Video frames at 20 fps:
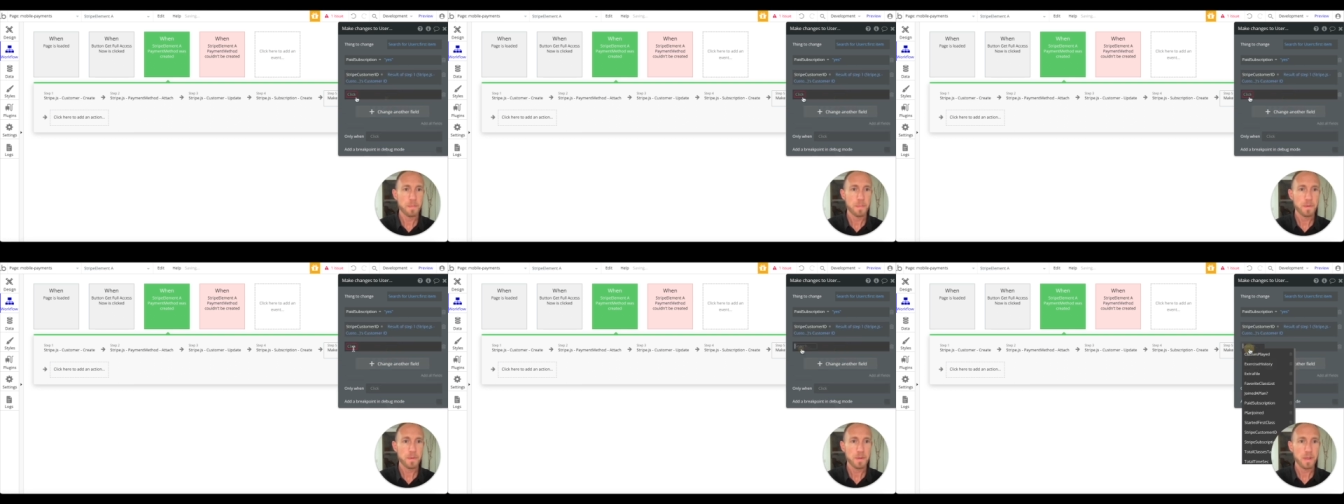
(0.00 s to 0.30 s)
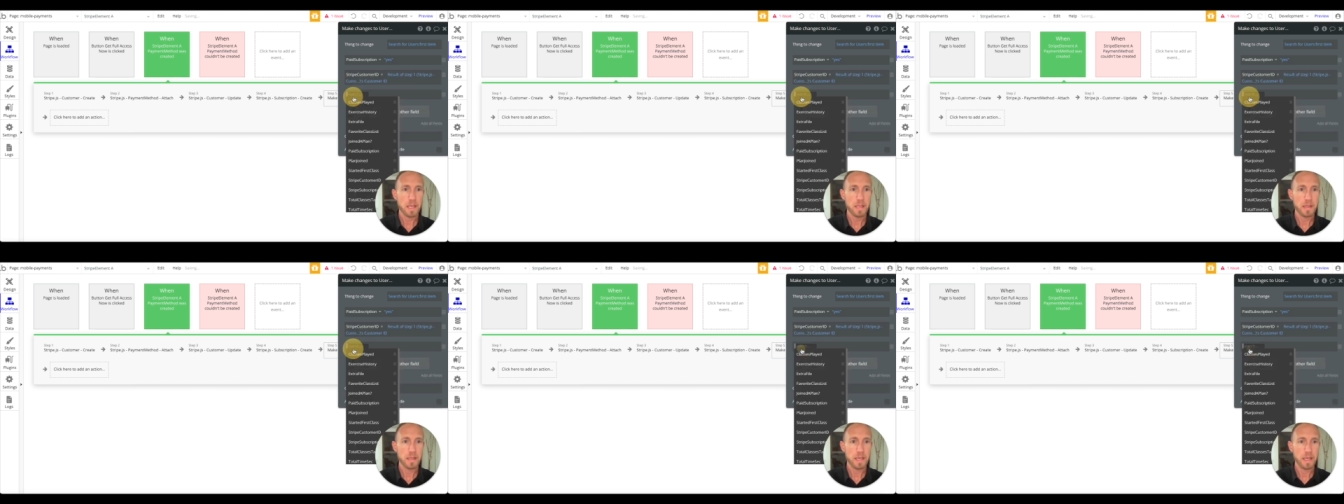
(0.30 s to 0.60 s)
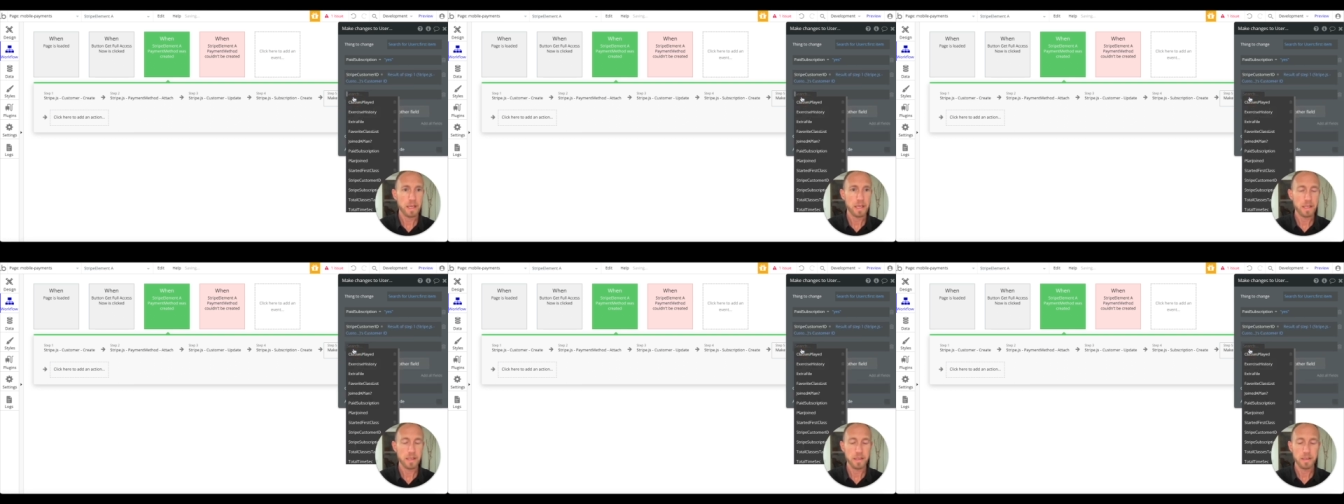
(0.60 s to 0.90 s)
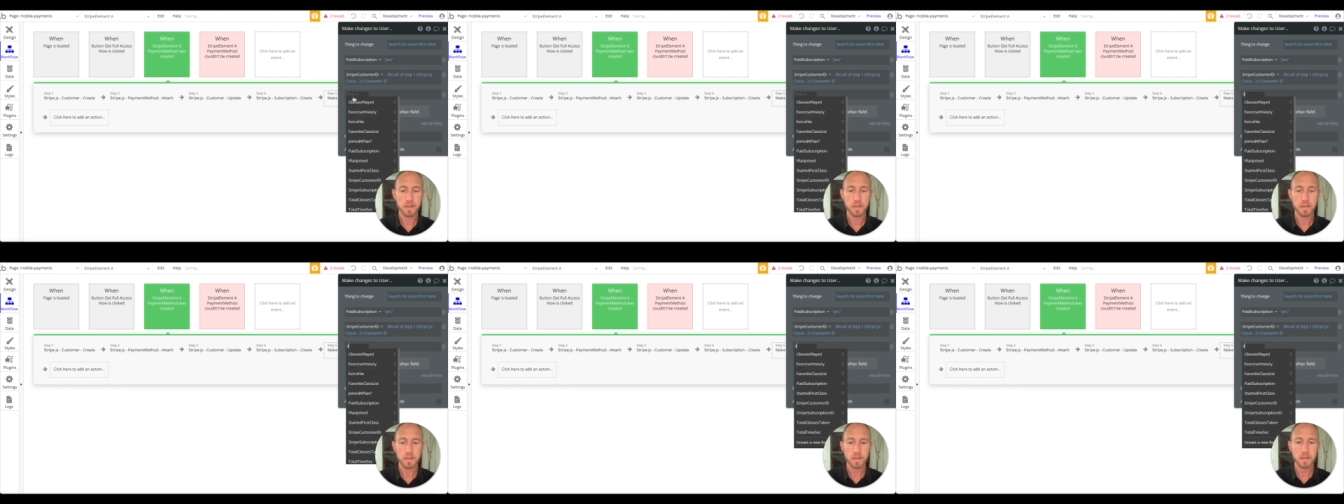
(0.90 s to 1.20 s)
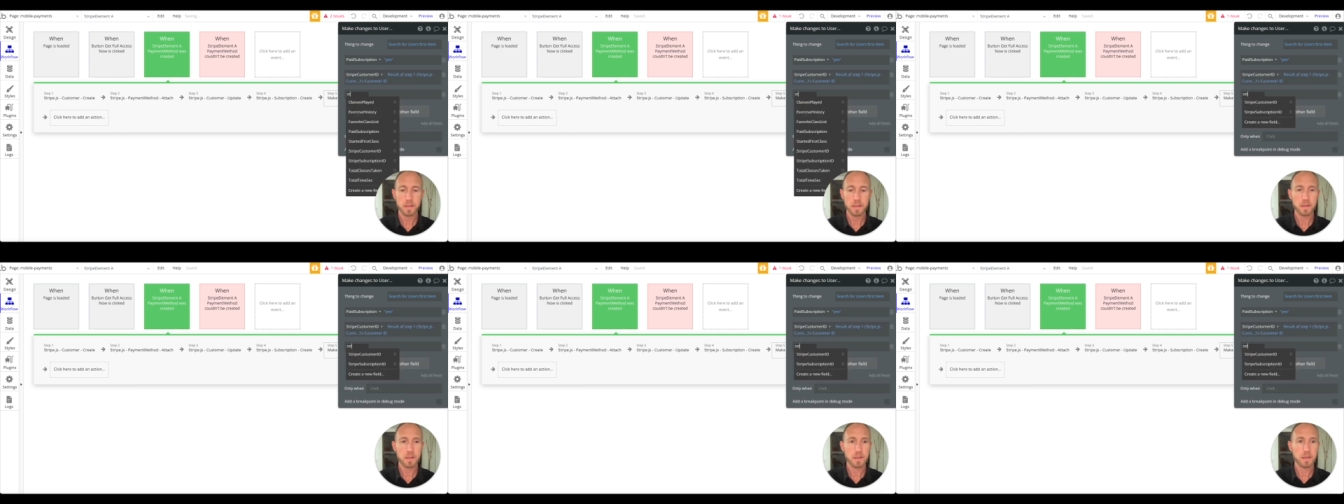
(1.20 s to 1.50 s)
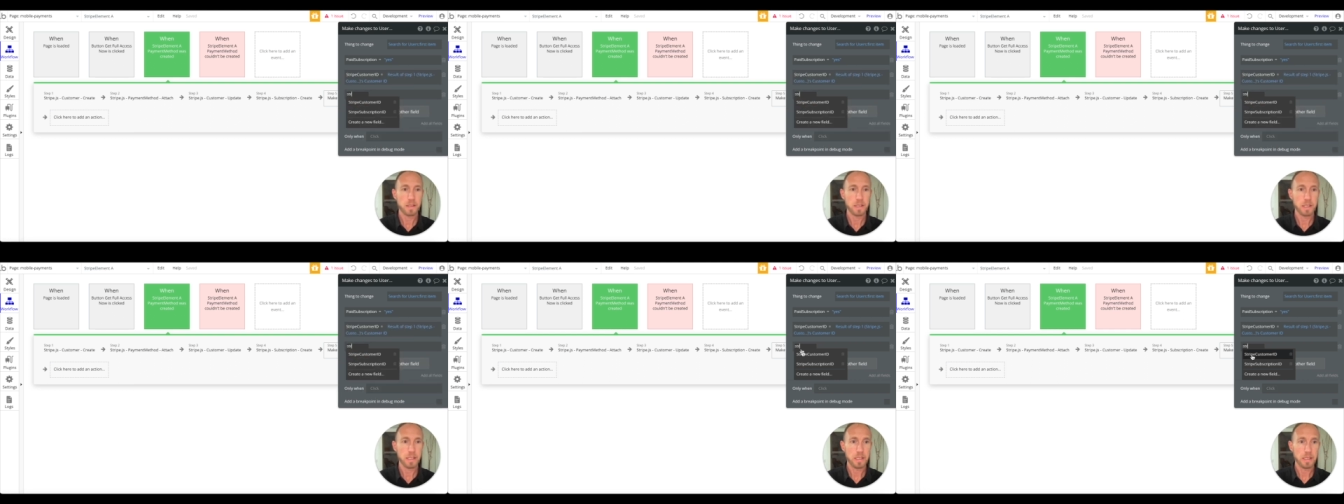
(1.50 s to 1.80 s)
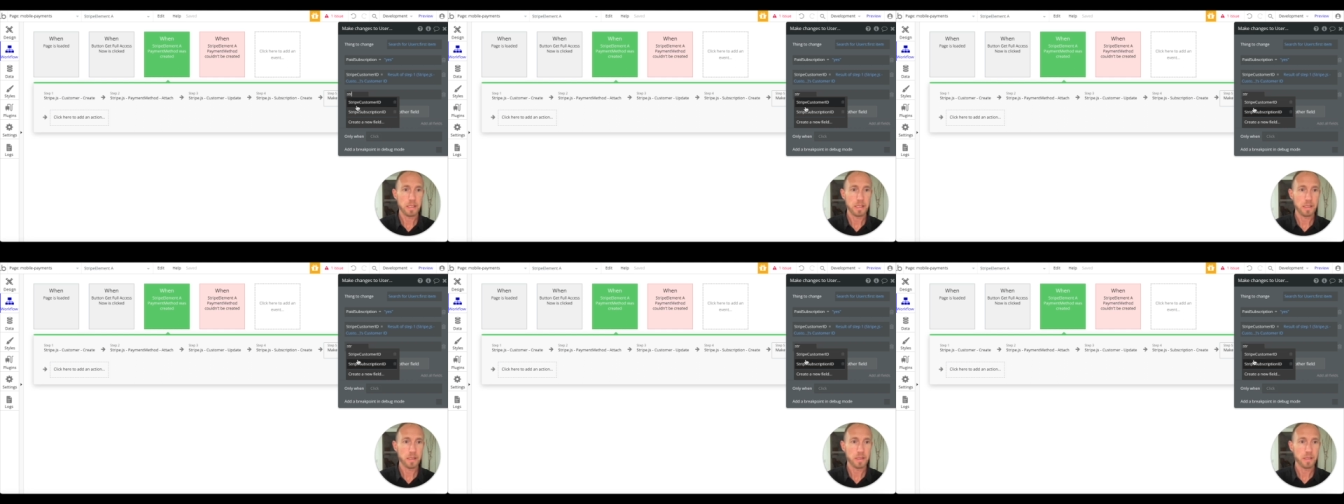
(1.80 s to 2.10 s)
and then
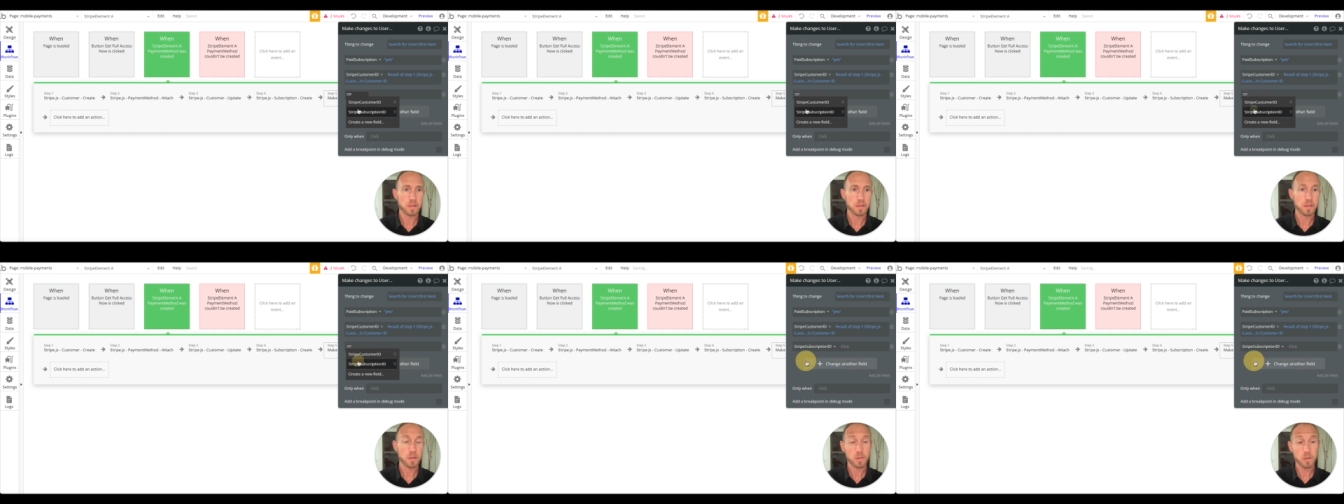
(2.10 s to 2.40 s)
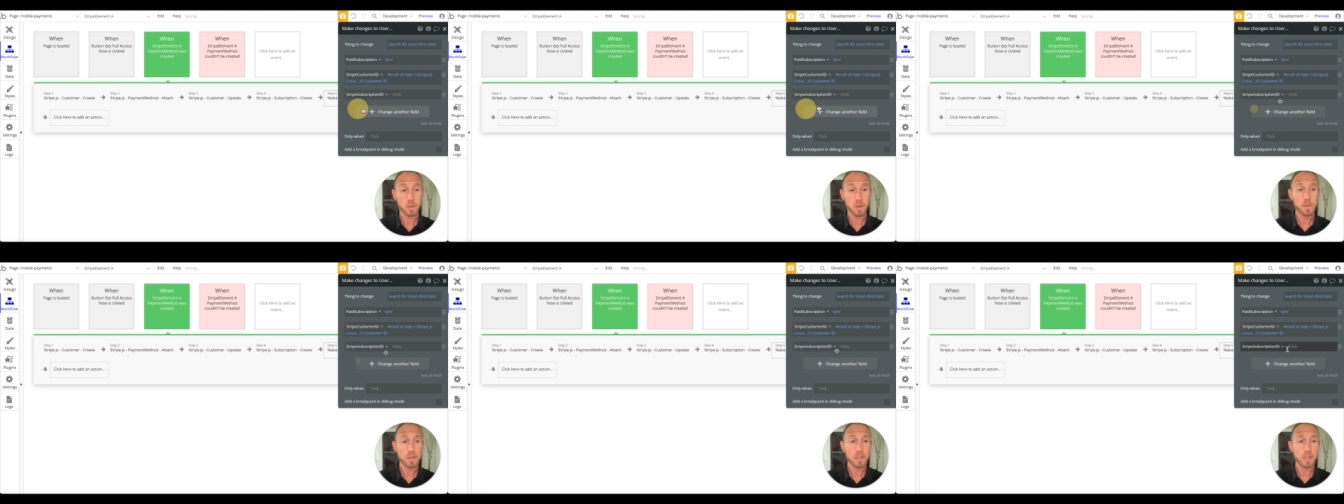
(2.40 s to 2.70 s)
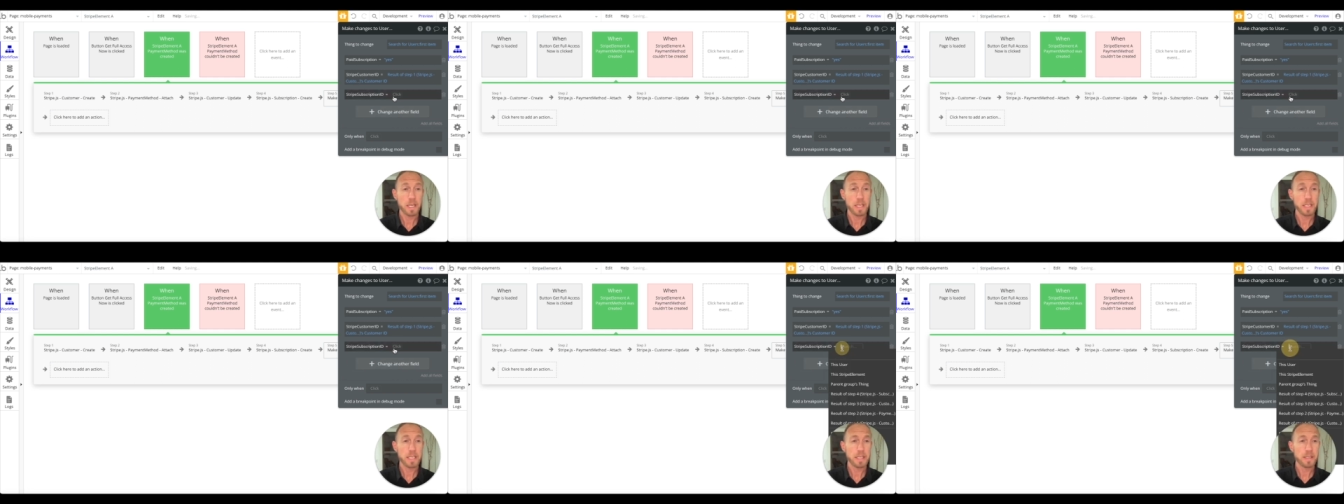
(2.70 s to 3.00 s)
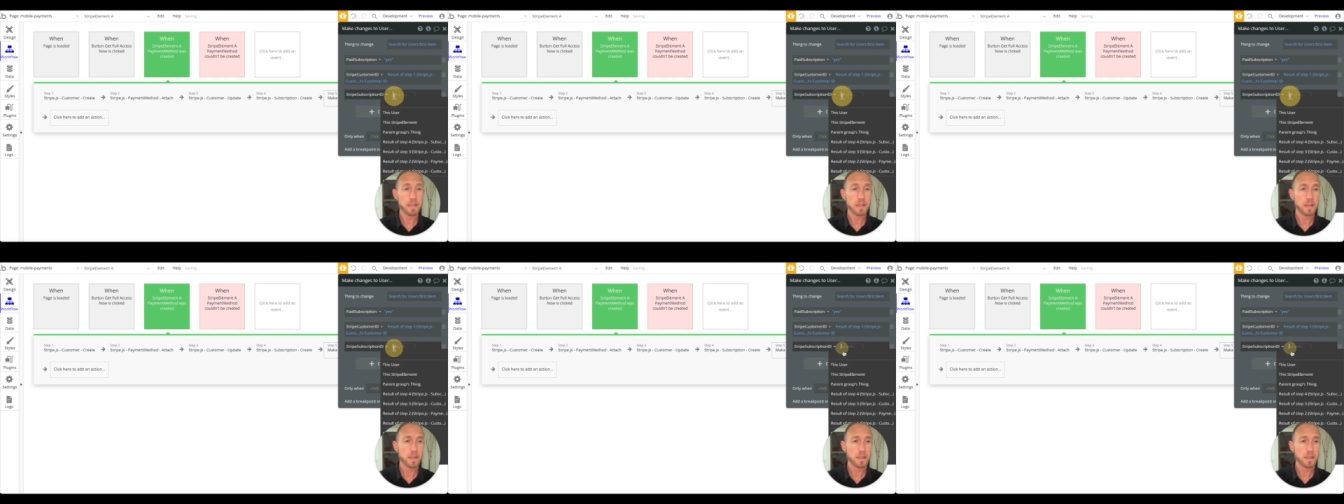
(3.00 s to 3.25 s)
the subscription ID,